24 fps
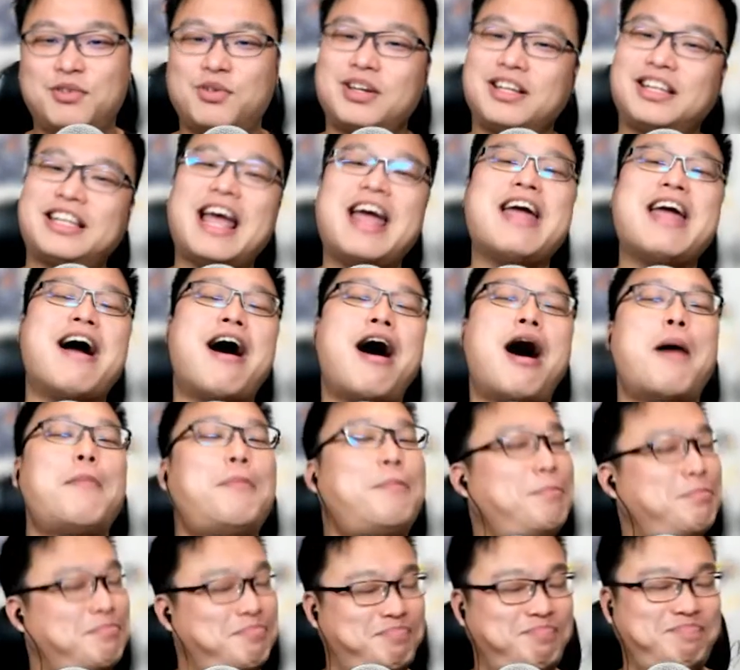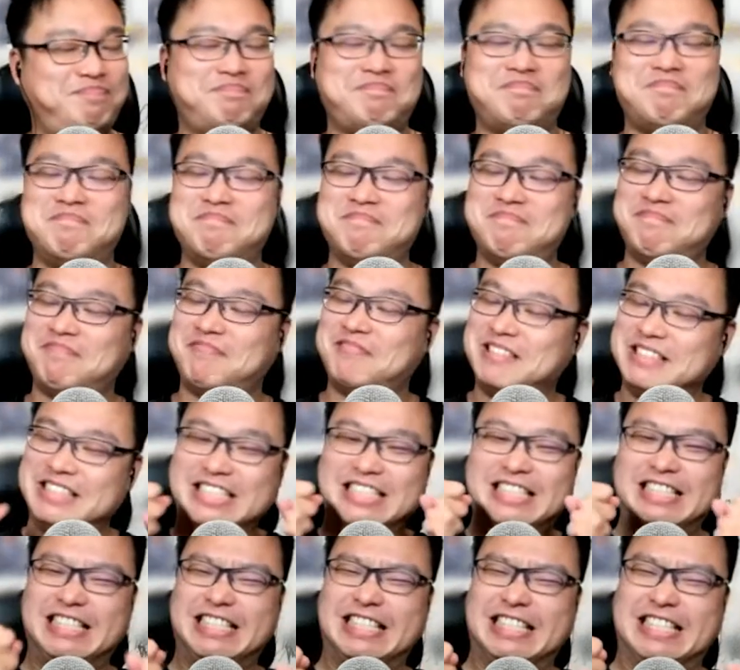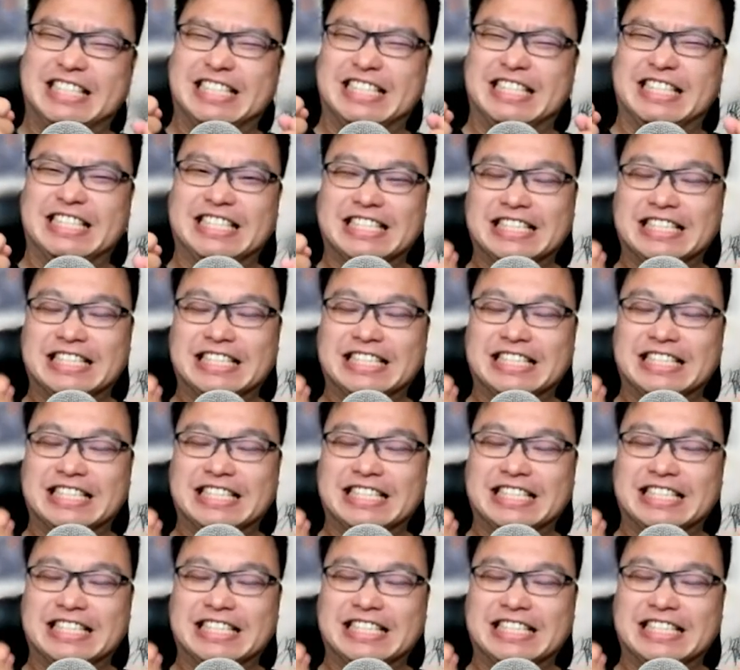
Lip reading: they can use this